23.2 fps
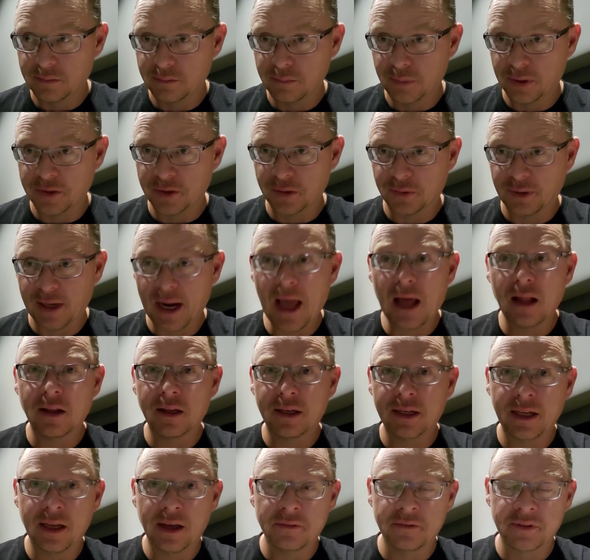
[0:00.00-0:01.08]
But the
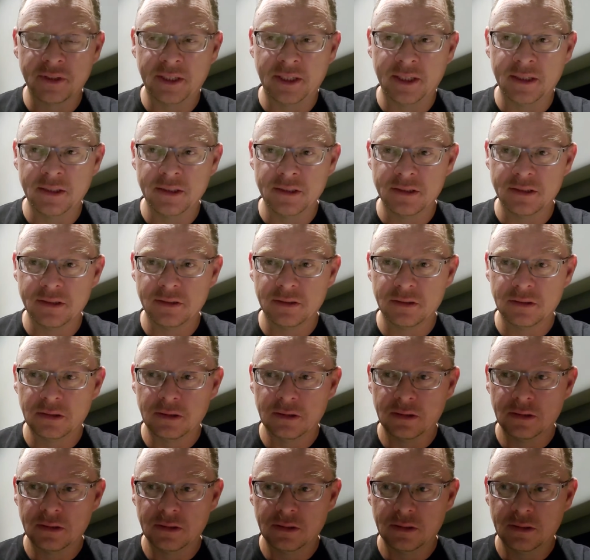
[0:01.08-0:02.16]
reality of it is,
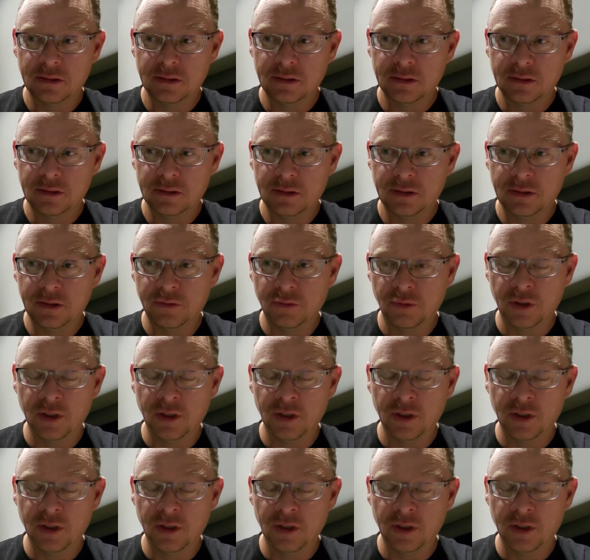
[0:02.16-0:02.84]
you